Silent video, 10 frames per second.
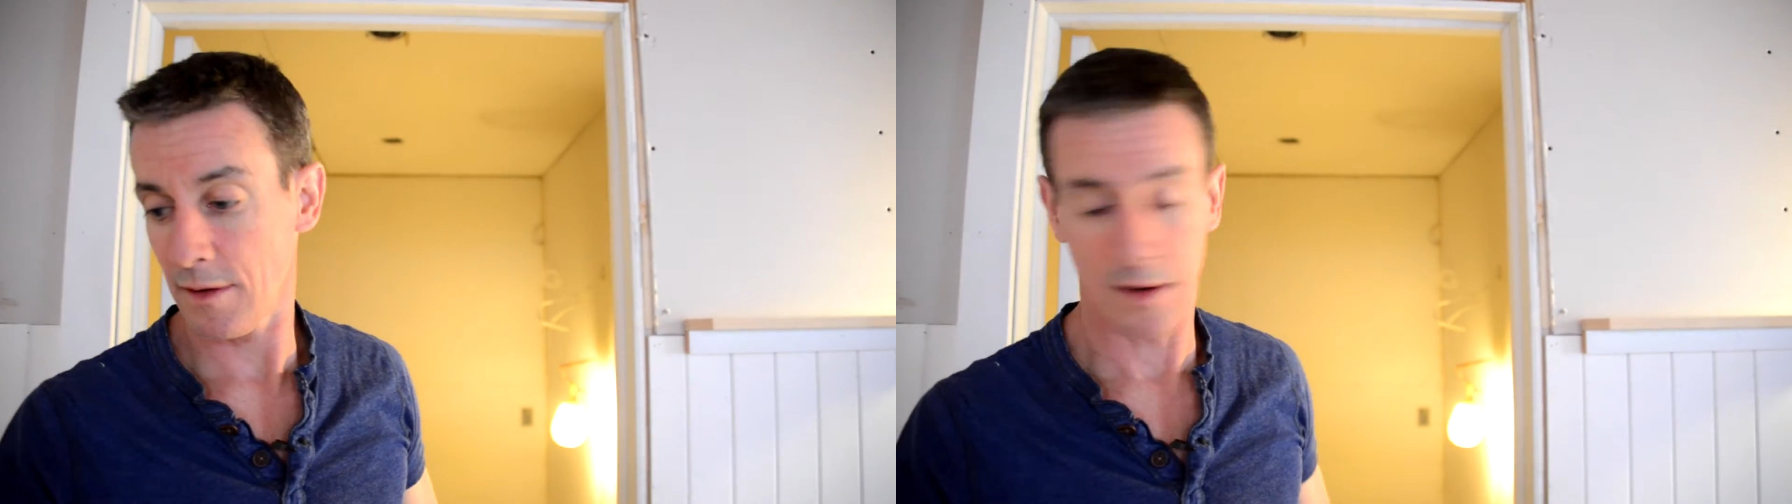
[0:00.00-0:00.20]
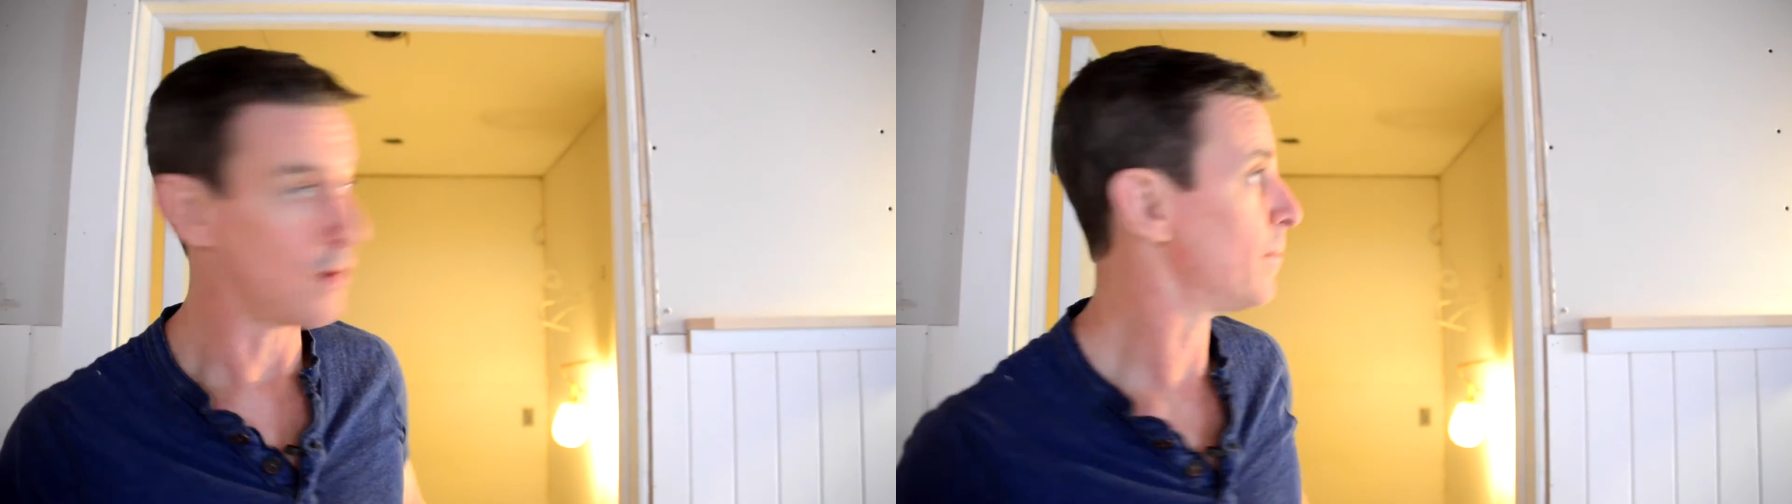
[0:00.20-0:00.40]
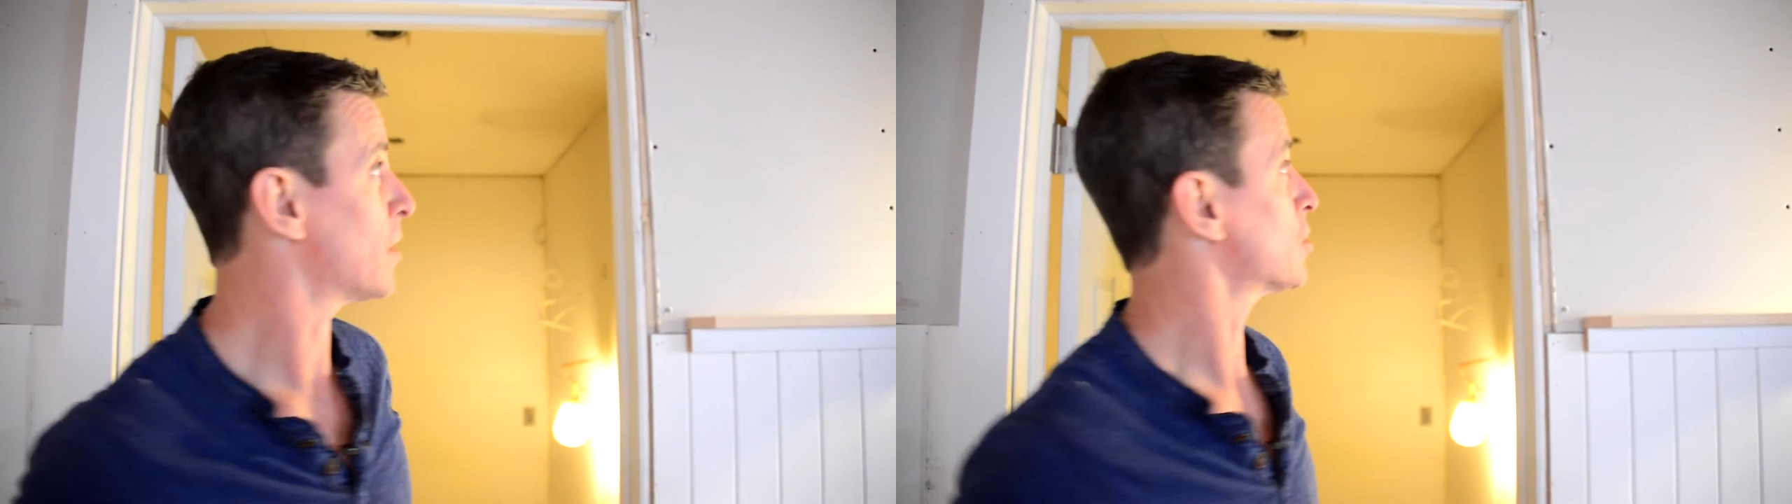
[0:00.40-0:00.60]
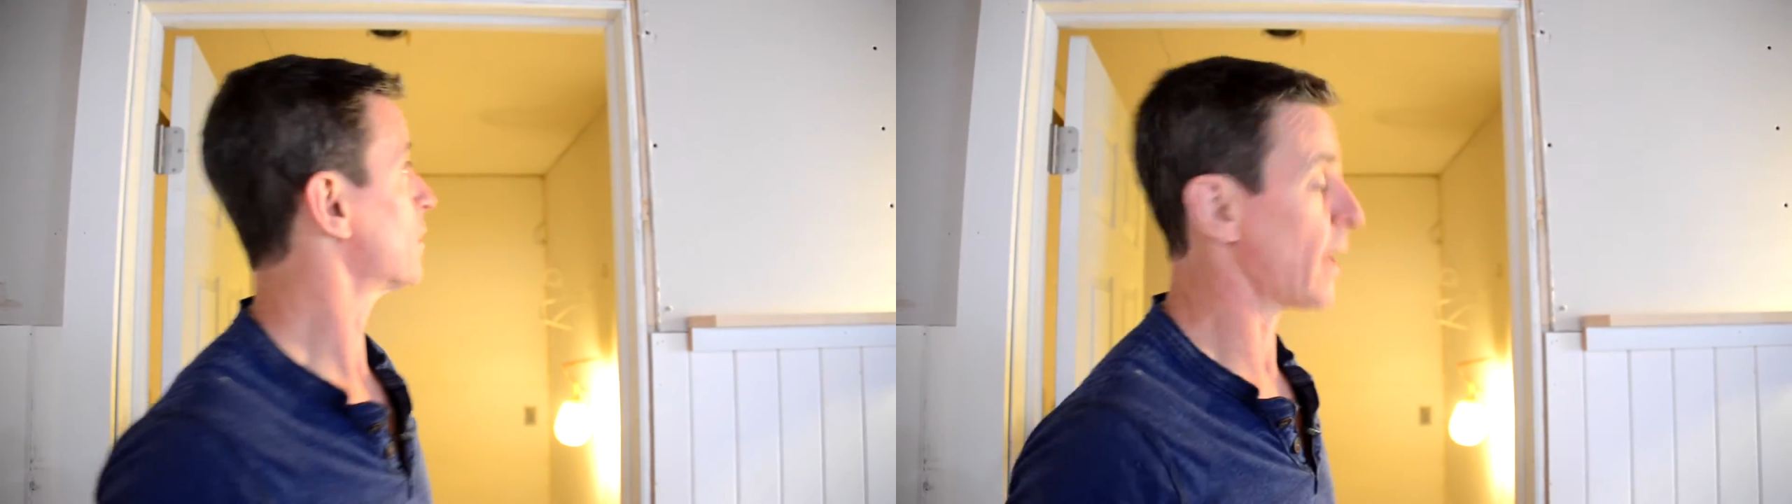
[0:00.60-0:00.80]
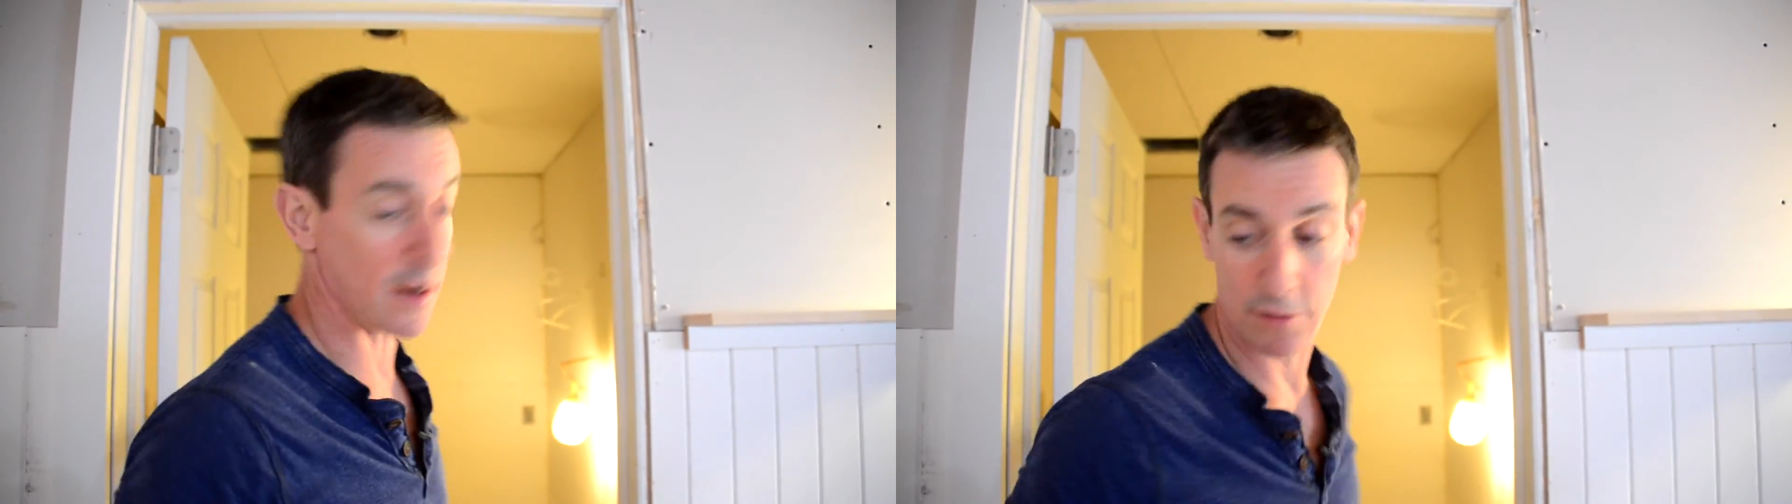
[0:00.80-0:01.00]
I'll measure
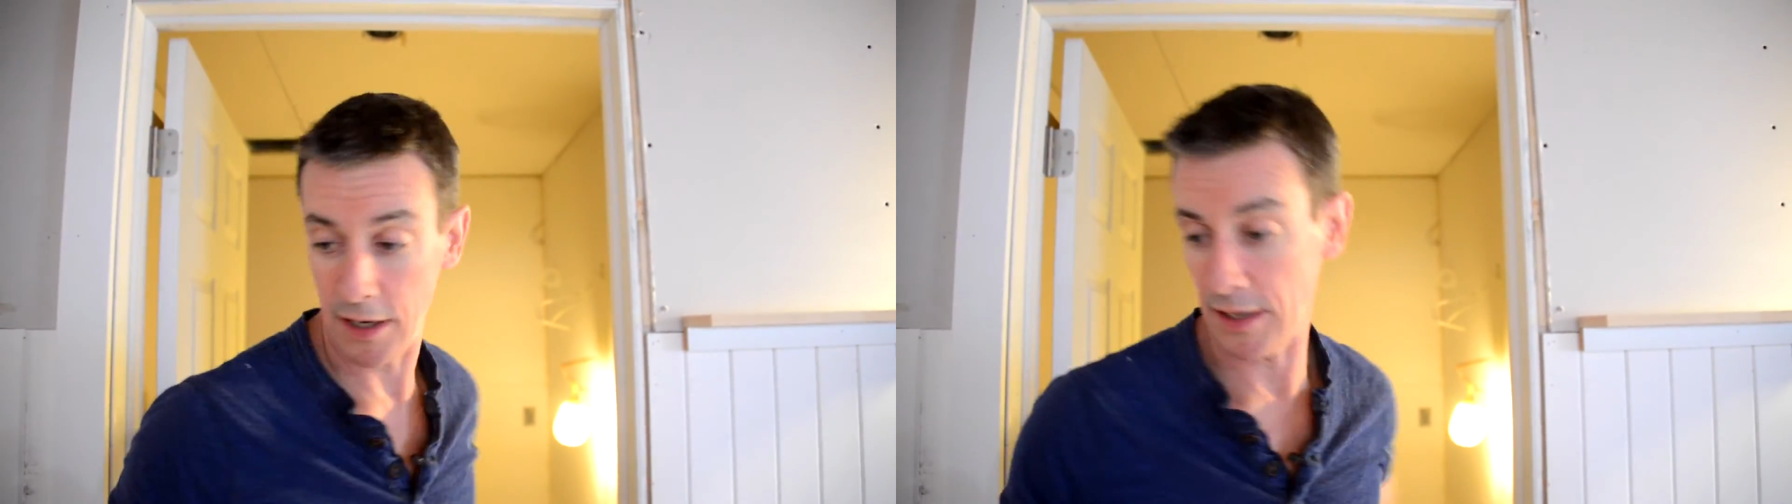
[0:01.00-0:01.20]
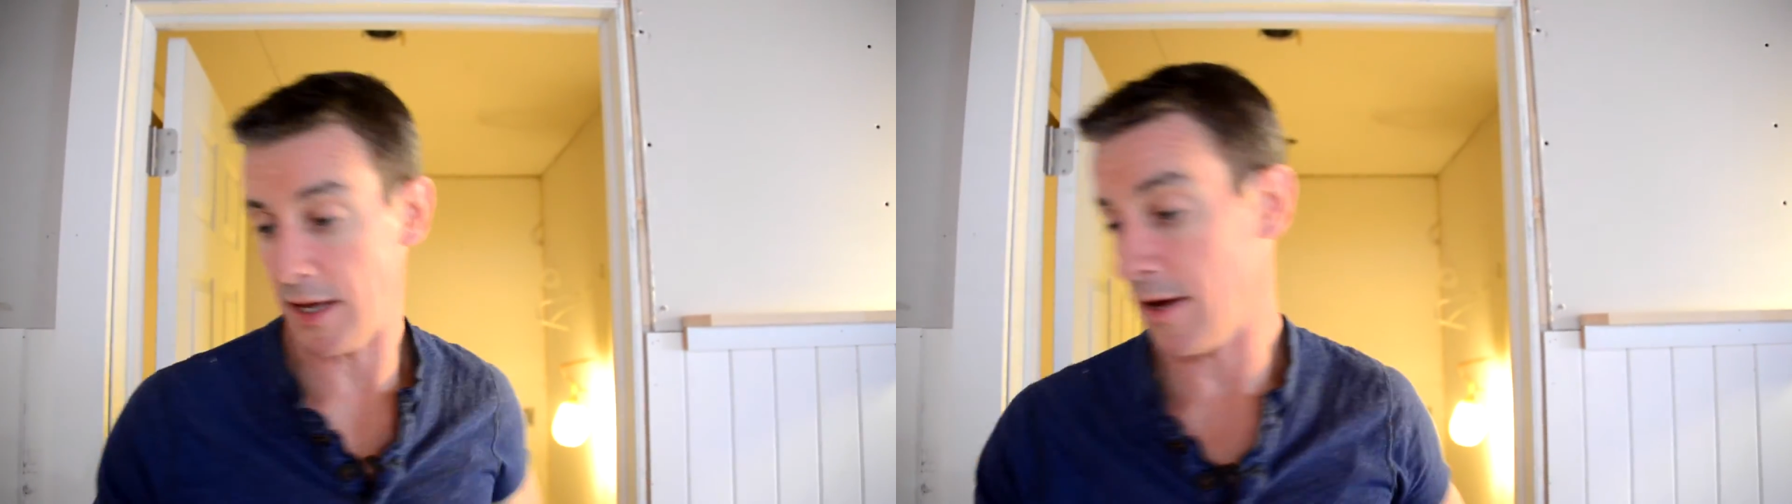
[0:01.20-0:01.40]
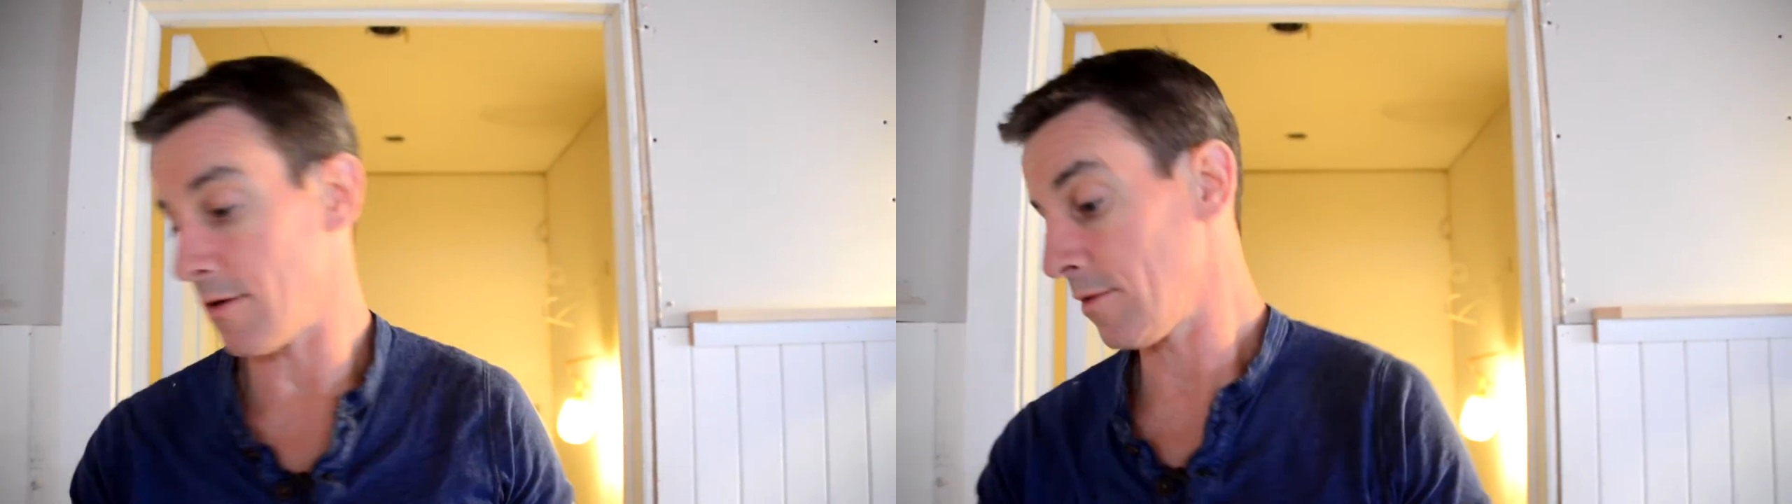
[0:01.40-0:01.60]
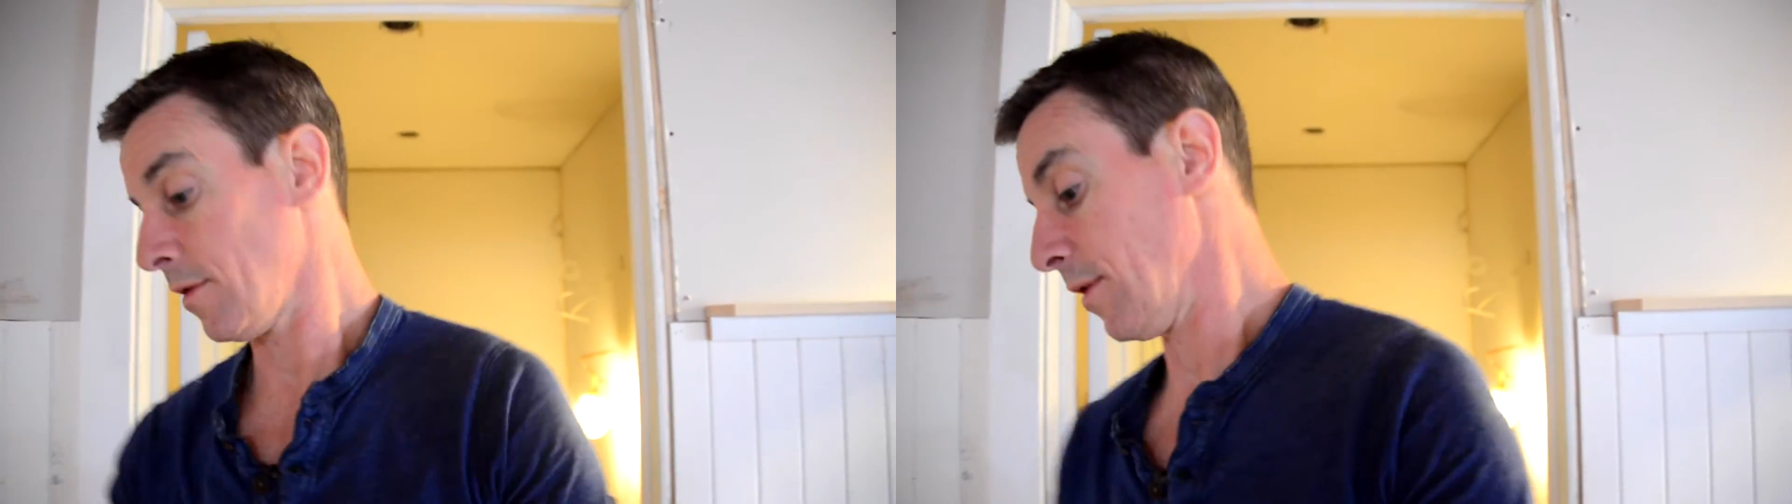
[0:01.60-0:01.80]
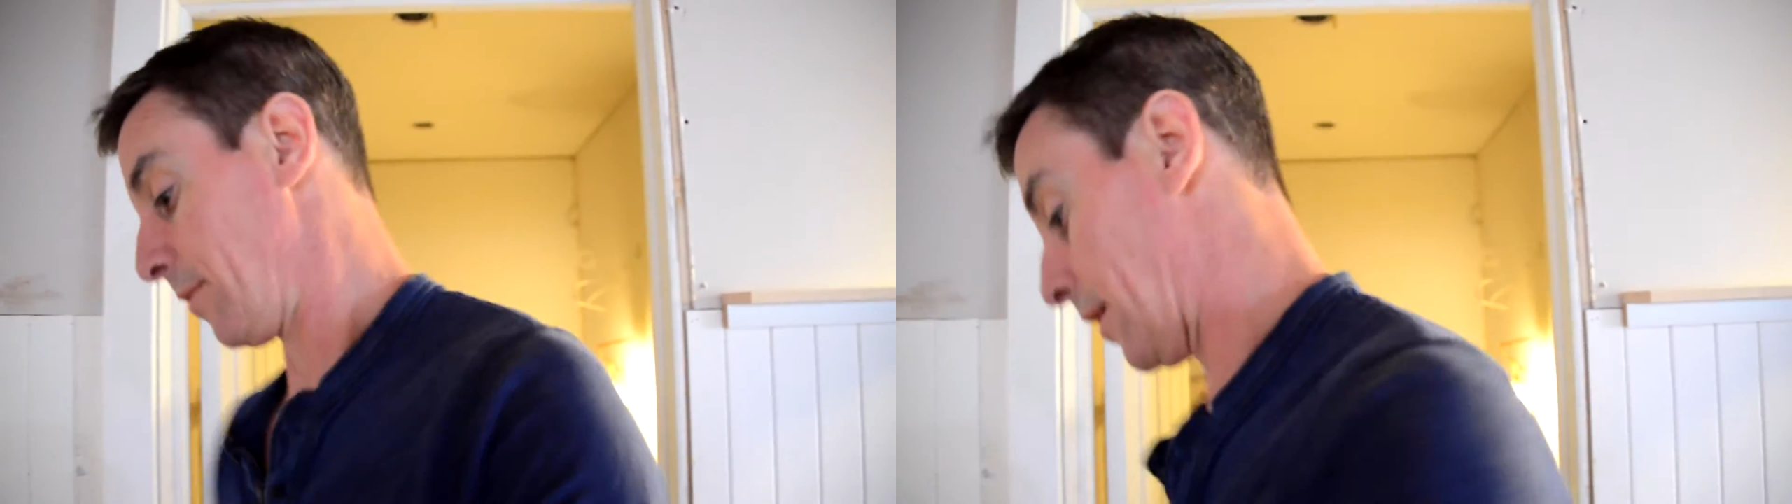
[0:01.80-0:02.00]
that right now. Let me